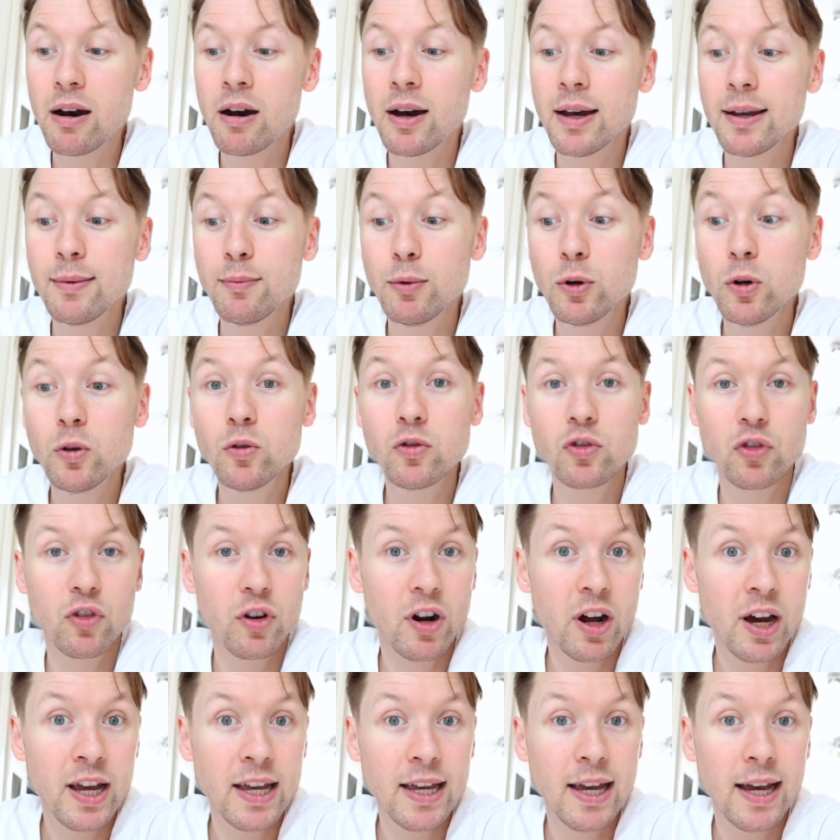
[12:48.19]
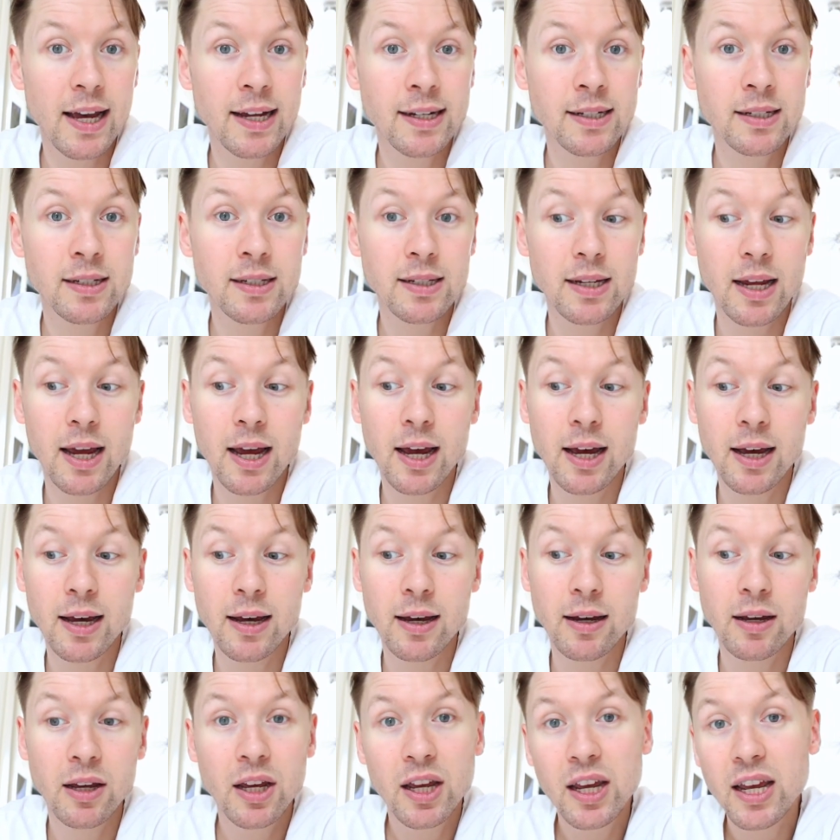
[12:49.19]
I will try and
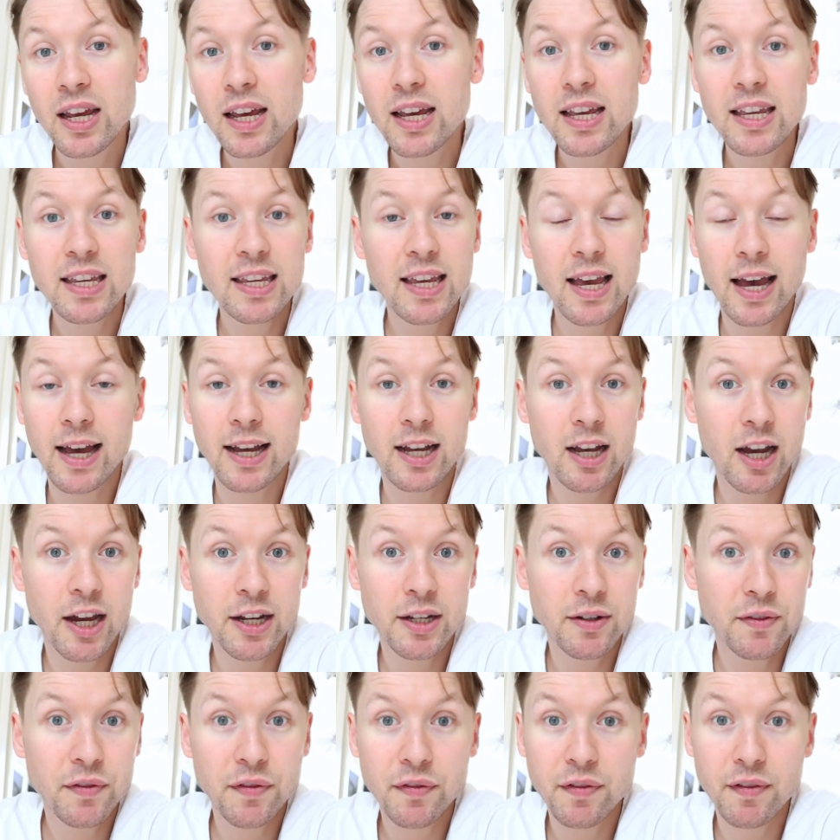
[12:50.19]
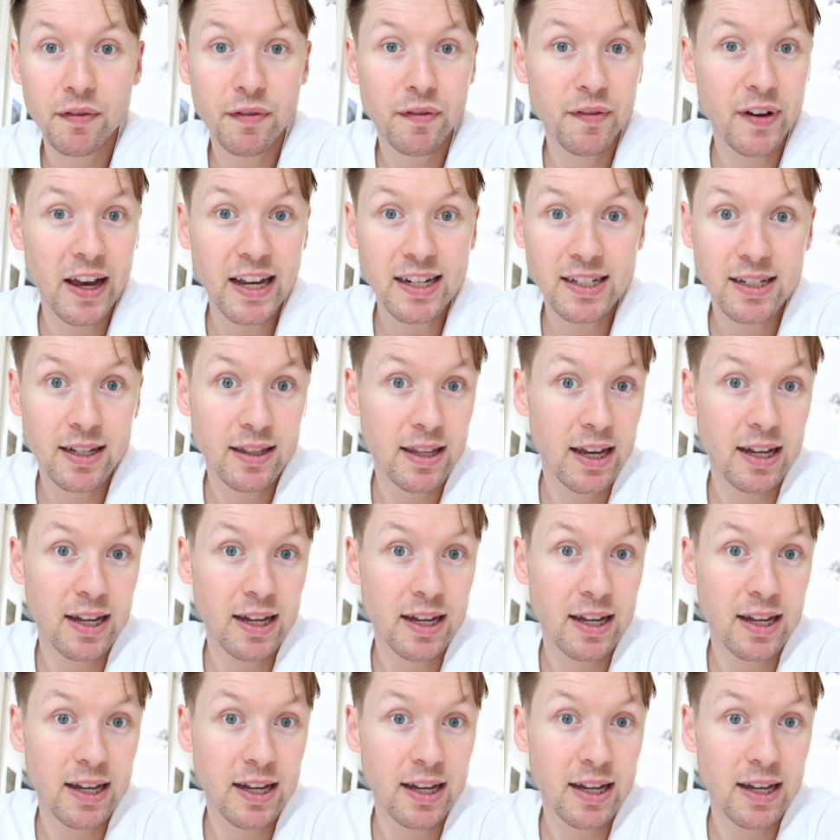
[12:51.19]
kind of factor